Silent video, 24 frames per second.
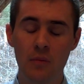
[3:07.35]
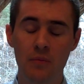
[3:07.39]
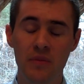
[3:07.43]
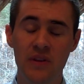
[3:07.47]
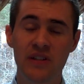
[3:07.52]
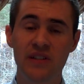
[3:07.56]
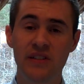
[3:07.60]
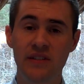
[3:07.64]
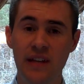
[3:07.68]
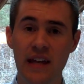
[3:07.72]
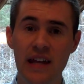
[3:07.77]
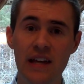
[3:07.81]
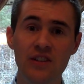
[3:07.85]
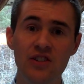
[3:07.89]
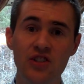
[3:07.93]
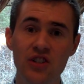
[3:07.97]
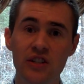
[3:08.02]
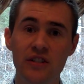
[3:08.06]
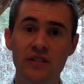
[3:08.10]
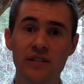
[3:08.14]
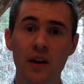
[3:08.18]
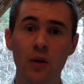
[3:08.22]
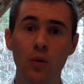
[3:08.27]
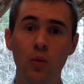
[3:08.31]
the
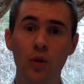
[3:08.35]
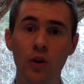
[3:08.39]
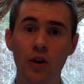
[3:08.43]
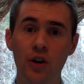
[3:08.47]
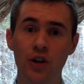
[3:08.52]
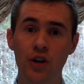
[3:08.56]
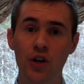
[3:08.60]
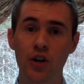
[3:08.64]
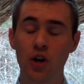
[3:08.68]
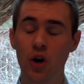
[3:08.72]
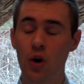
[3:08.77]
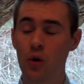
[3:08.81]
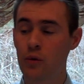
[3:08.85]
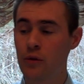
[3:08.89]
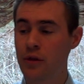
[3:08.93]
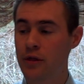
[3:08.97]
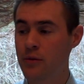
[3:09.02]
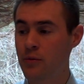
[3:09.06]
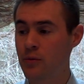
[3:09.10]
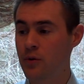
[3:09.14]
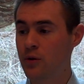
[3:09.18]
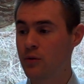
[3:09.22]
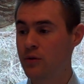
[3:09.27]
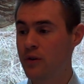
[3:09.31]
stages that we're going to go
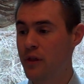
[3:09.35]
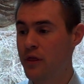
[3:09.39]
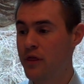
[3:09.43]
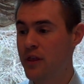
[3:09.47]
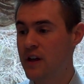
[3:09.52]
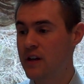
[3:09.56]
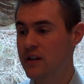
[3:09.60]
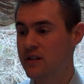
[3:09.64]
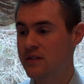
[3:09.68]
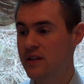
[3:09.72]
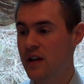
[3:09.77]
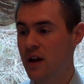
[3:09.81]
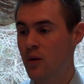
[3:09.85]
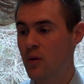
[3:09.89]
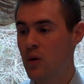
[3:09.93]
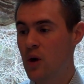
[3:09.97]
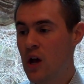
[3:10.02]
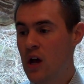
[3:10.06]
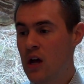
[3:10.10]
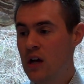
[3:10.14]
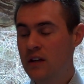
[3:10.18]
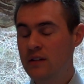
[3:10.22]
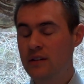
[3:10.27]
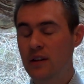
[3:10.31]
through, the things that
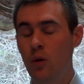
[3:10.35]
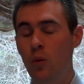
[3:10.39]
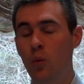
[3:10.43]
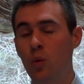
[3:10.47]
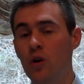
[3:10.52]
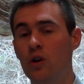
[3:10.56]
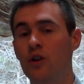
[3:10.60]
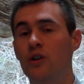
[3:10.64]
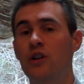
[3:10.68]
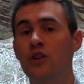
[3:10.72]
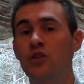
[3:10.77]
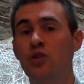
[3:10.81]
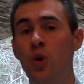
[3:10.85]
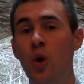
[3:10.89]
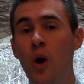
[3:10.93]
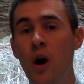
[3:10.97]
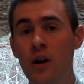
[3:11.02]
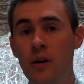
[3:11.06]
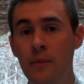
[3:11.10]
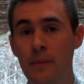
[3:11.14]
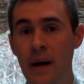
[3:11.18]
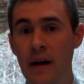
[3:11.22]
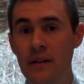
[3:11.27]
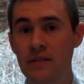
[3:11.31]
we're going to
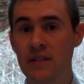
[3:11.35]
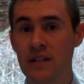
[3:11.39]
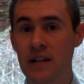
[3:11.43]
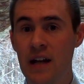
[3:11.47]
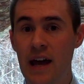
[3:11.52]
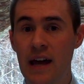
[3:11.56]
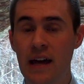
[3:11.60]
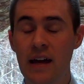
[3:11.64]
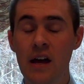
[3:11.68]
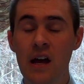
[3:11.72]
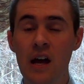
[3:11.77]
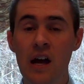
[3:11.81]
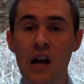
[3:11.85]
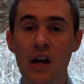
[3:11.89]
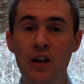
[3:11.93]
talk about today,